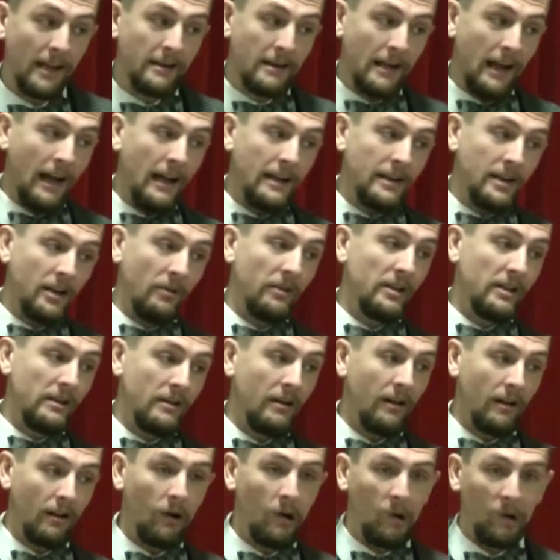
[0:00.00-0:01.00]
and I know
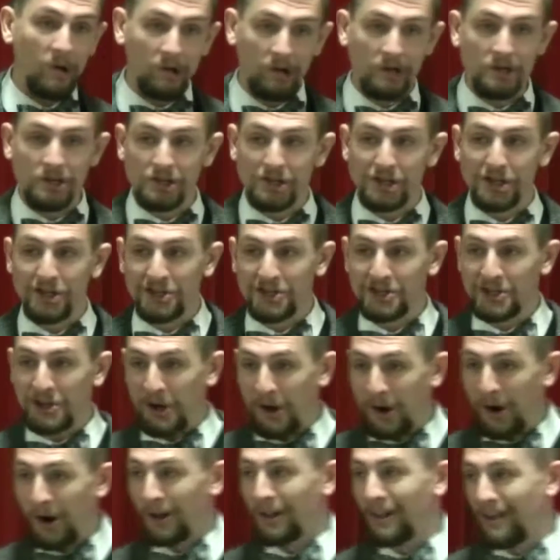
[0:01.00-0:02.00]
that not all all Christians
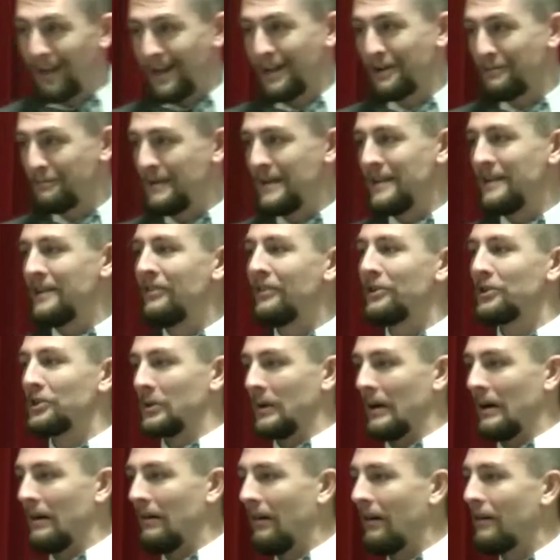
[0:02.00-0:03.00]
are like me in
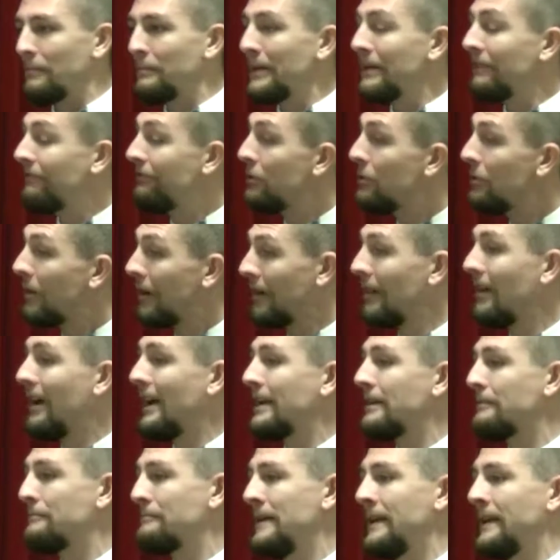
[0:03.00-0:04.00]
this regard, but if you are
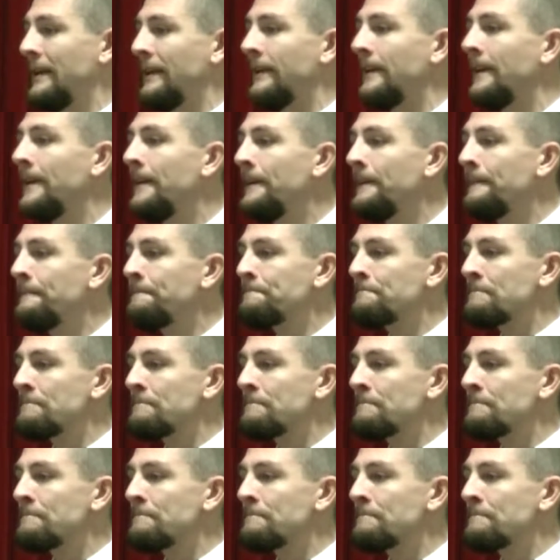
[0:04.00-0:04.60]
like me,